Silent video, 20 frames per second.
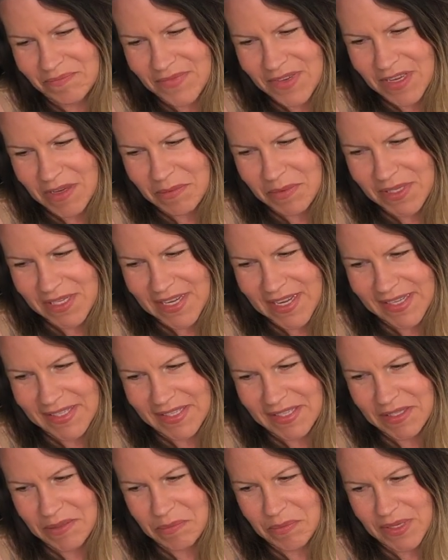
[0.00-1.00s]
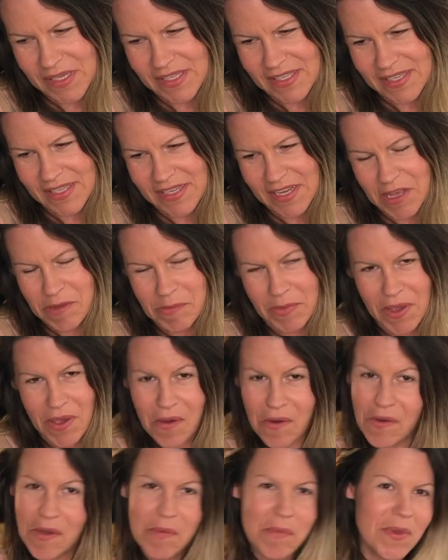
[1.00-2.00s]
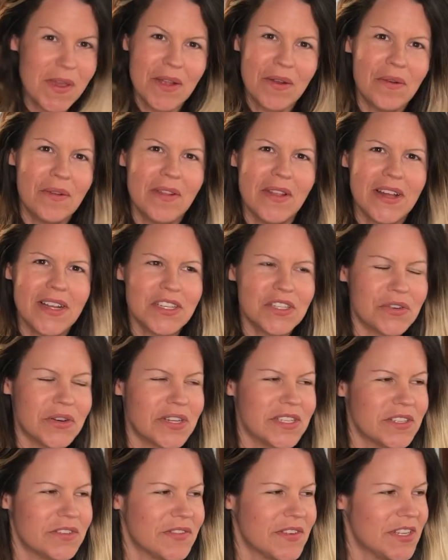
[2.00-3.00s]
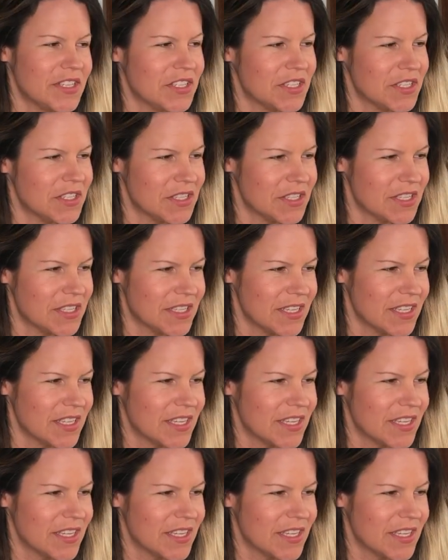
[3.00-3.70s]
Hubby texted me to tell me, oh, I made lunch reservations